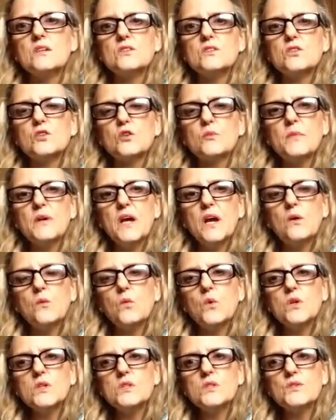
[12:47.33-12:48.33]
took me out
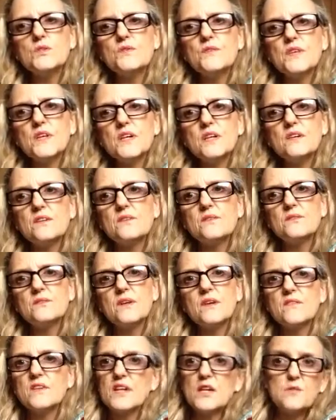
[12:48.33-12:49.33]
once, so they
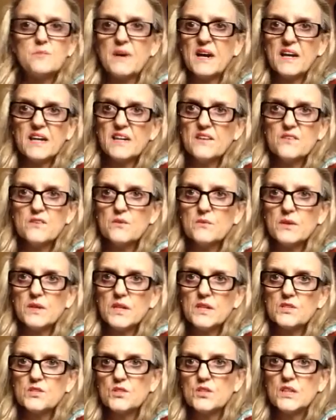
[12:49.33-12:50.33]
never came back either when
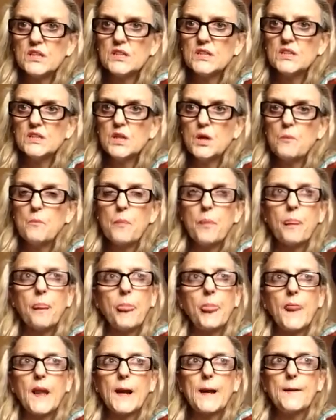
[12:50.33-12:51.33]
I took ill.
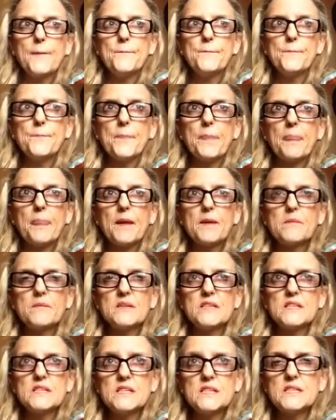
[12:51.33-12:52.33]

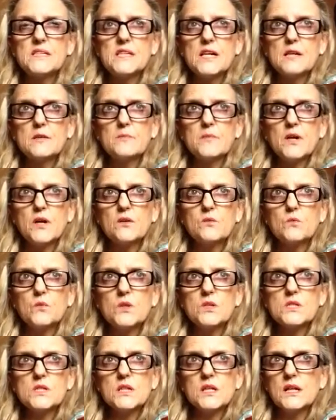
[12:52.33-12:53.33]
But they did take me out
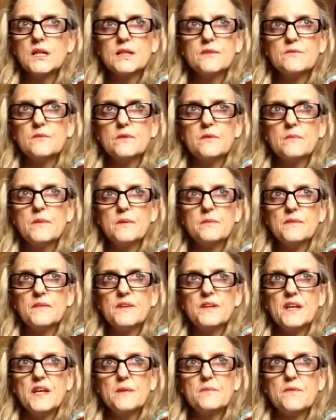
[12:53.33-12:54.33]
once. I can't even remember
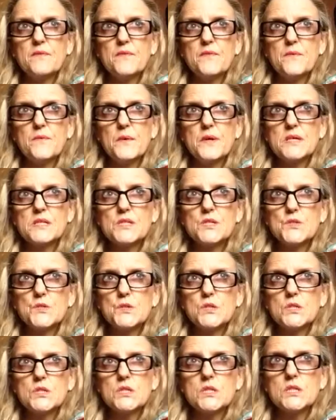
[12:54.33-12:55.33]
the name of the
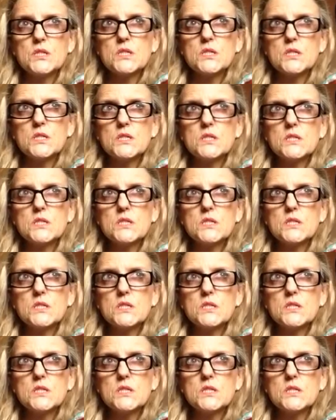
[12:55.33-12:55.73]
restaurant.